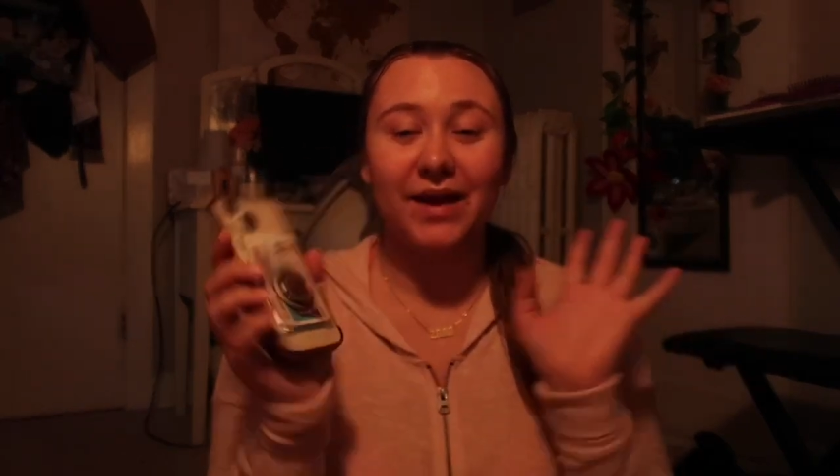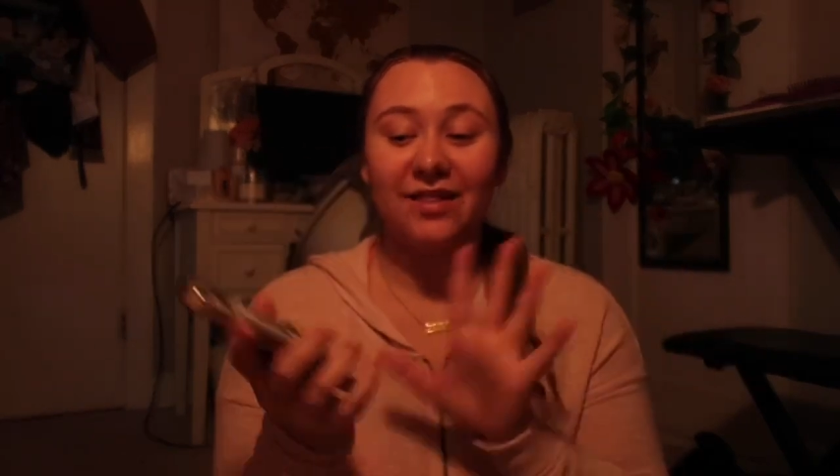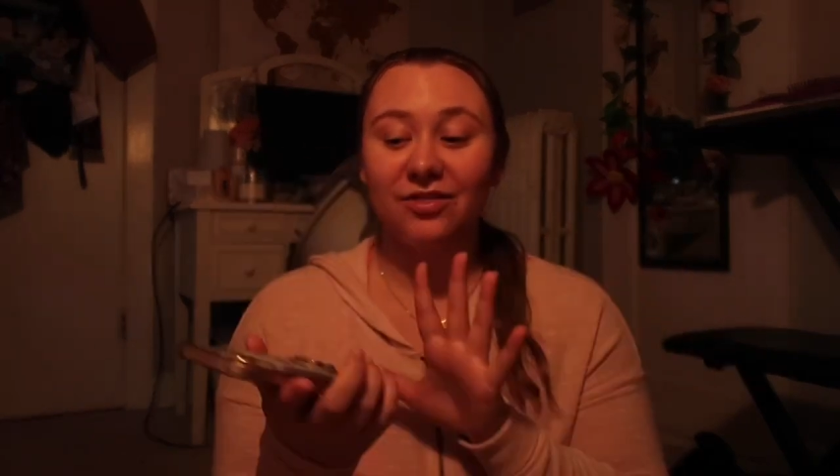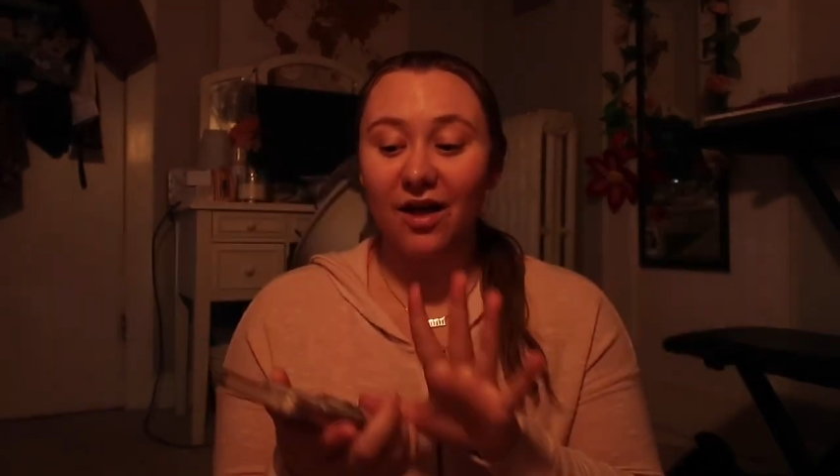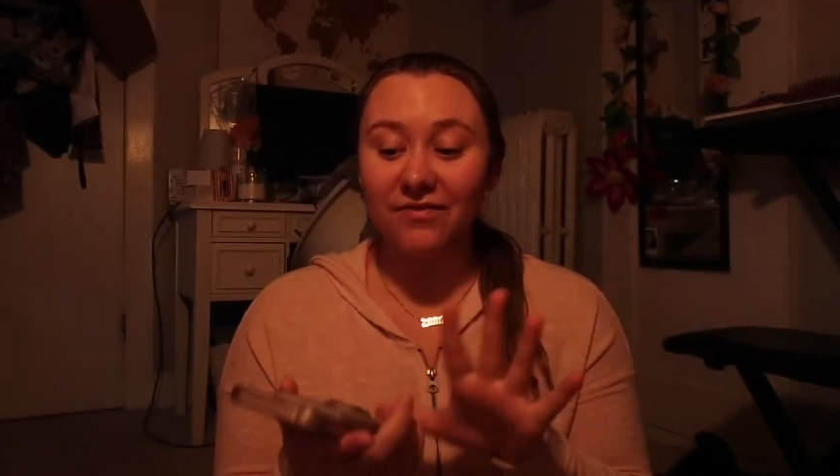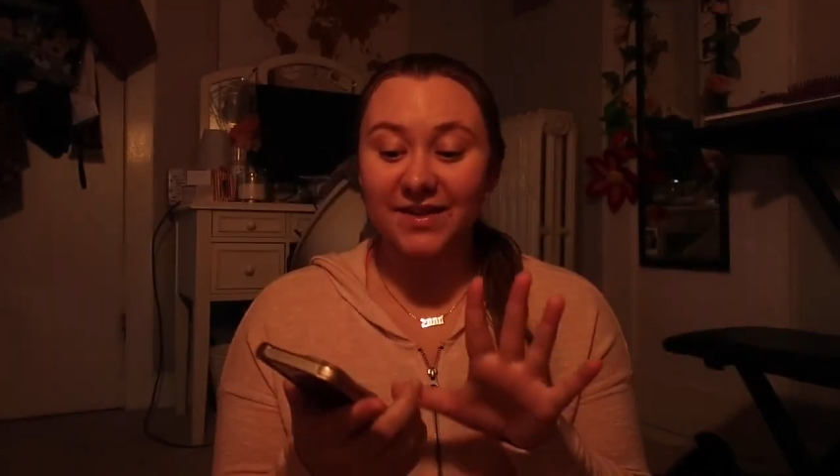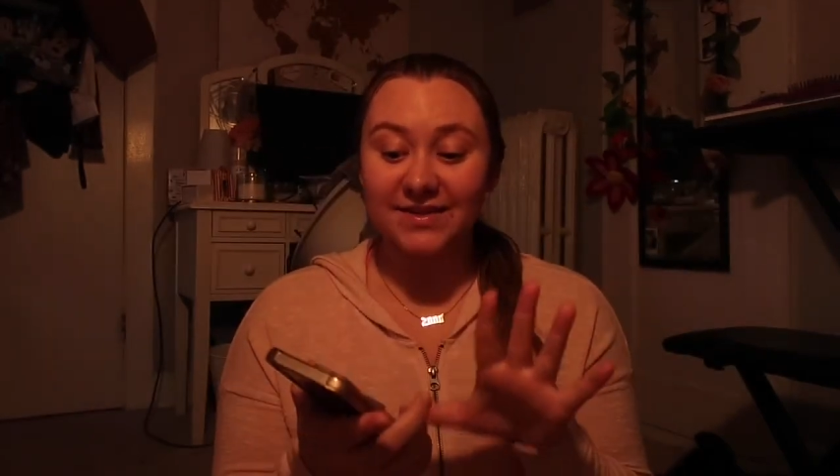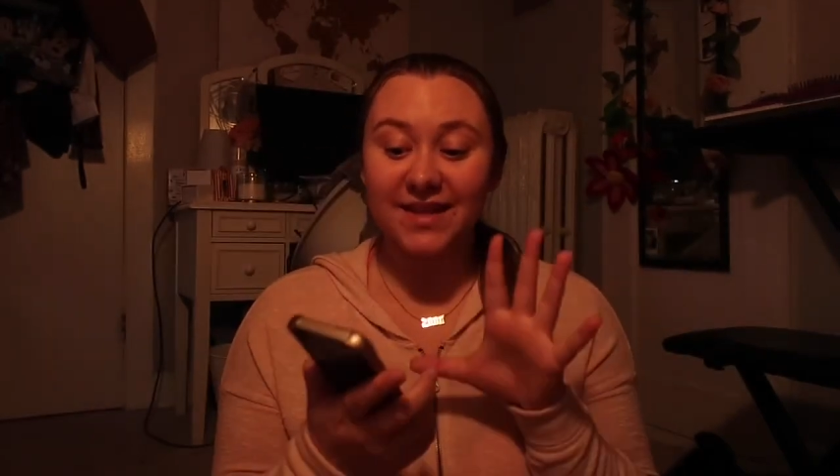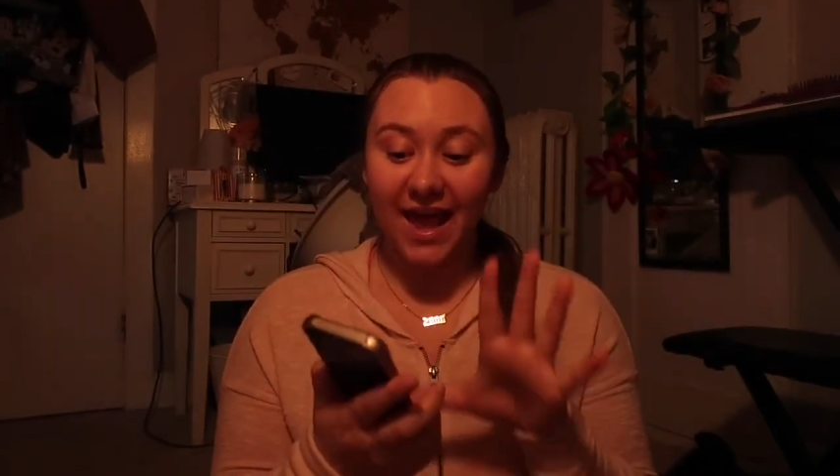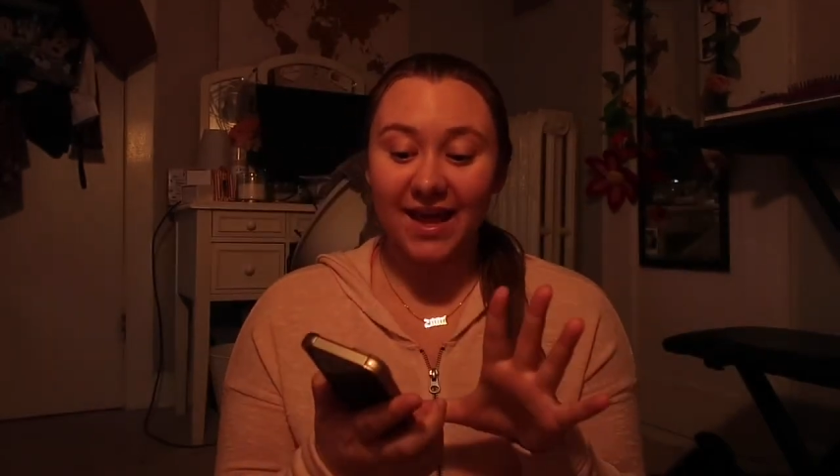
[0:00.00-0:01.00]
But I love
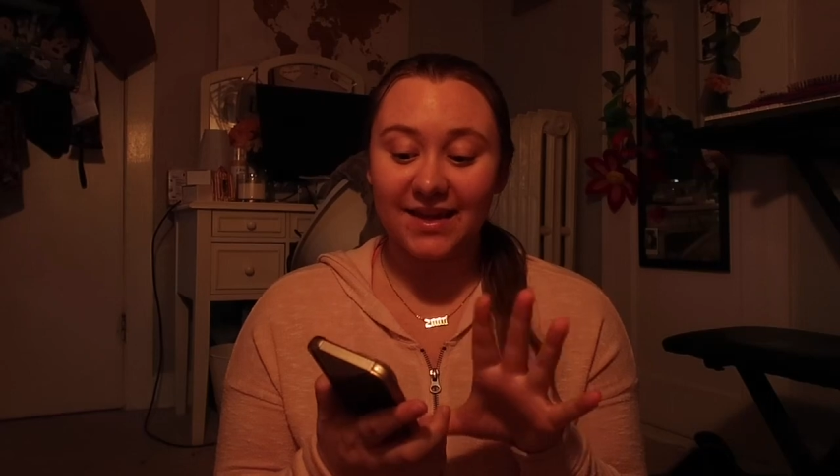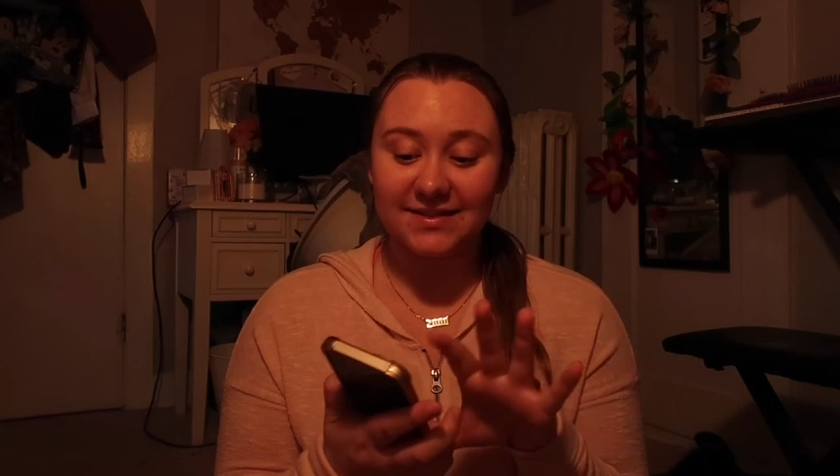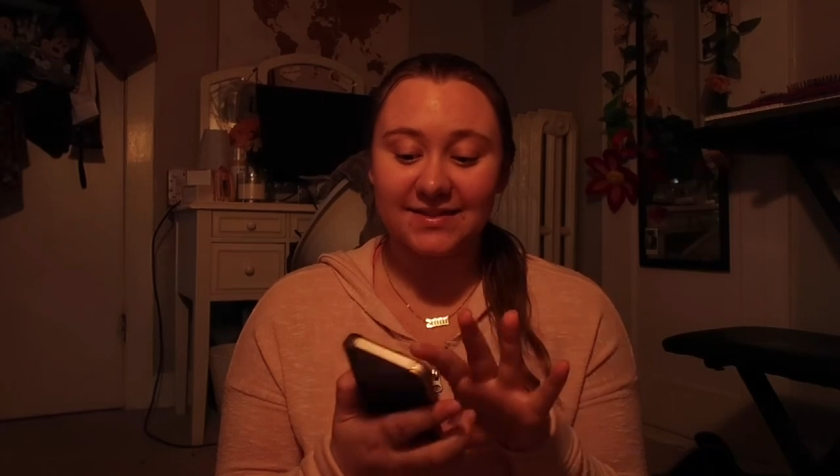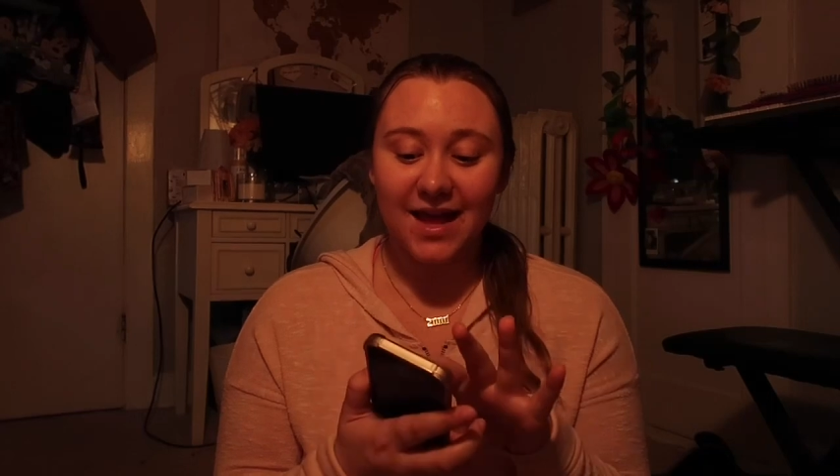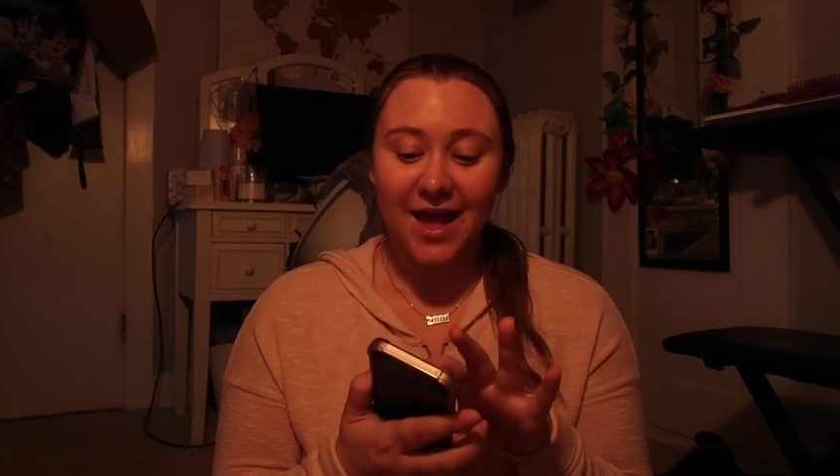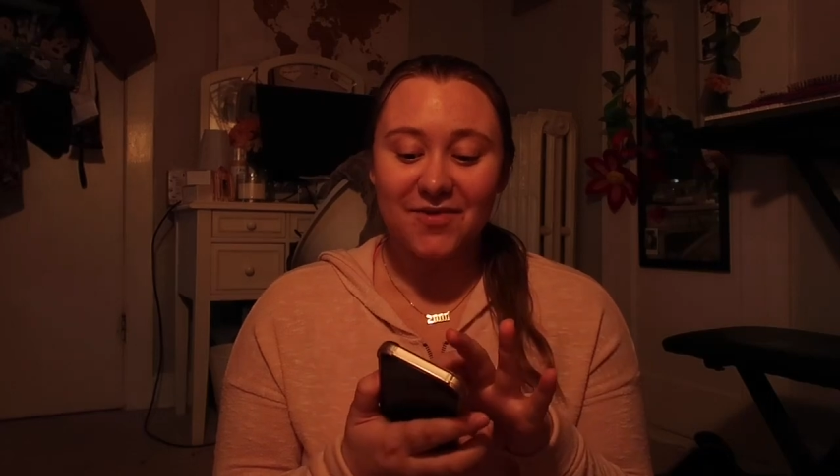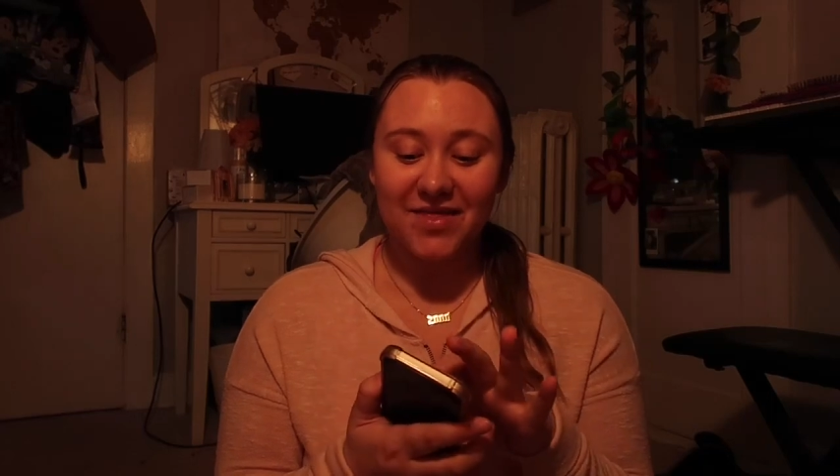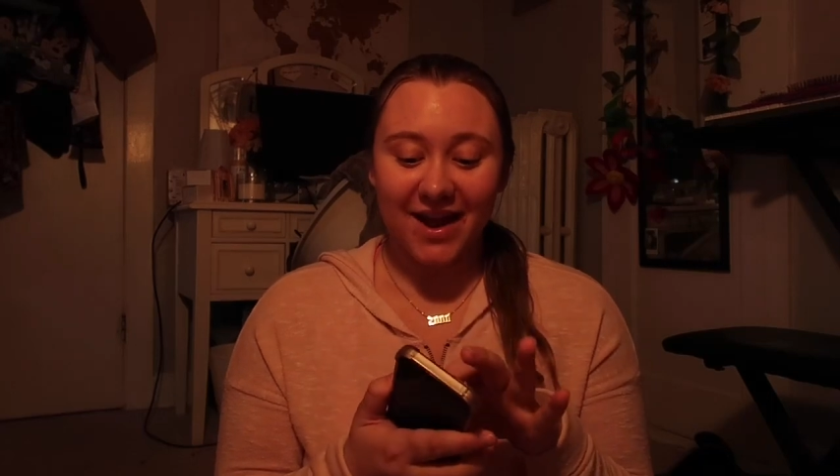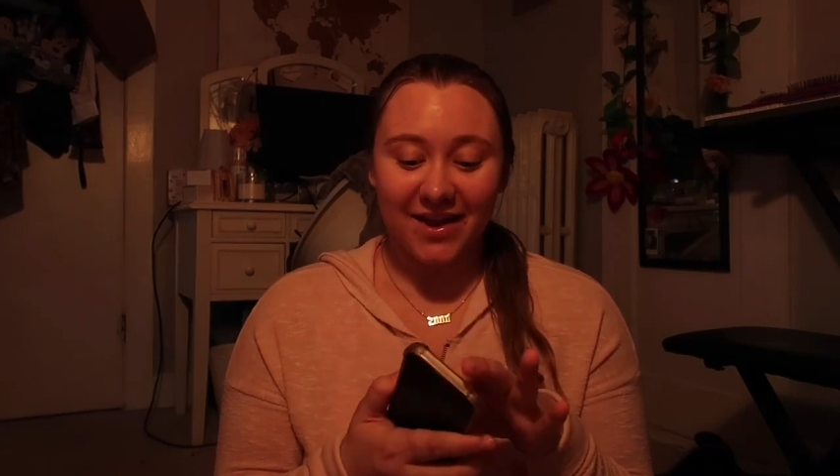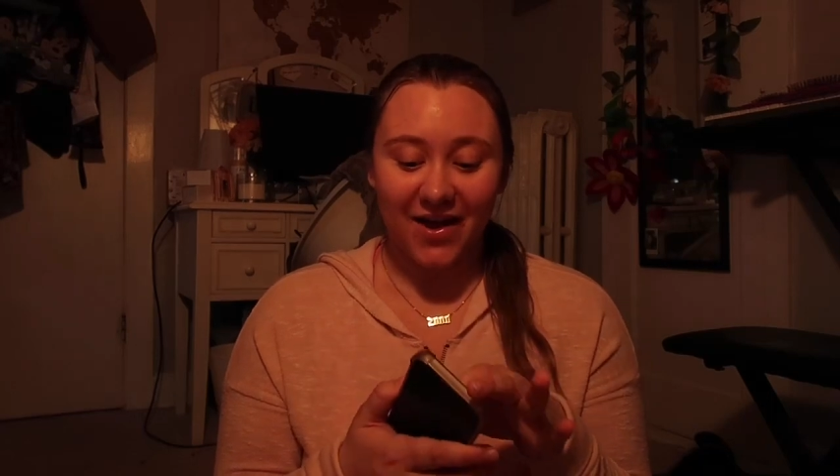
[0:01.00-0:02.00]
this case
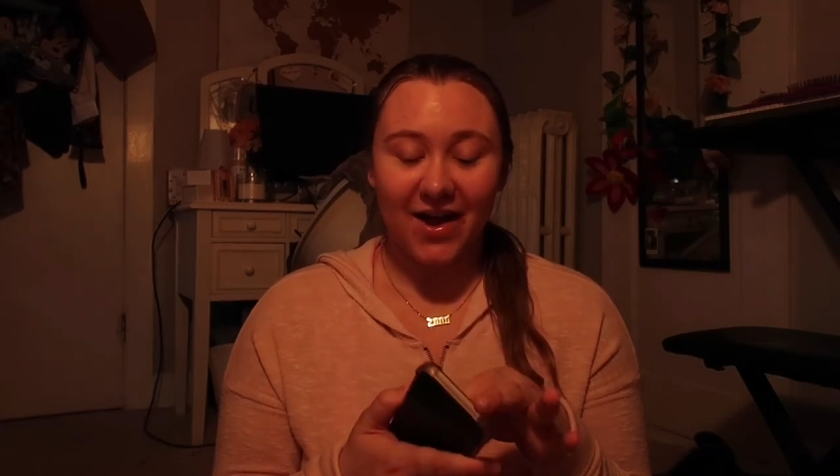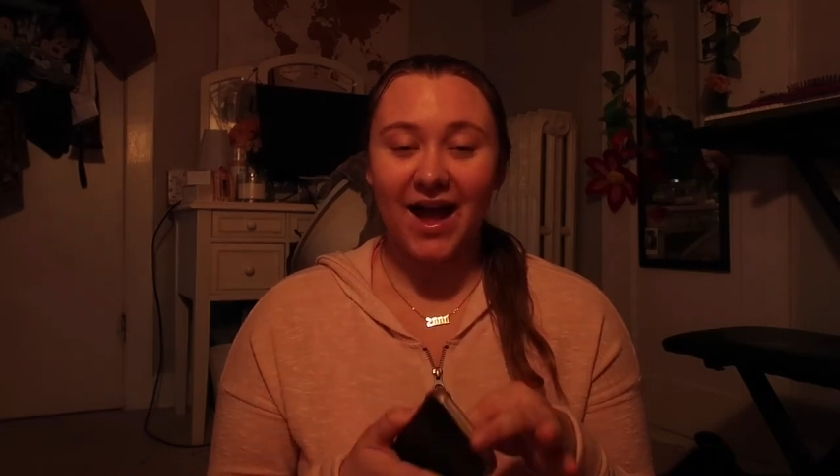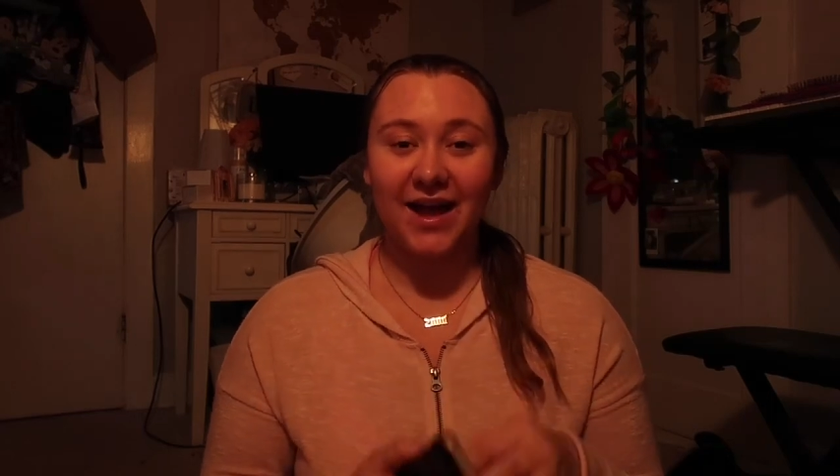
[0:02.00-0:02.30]
that I got.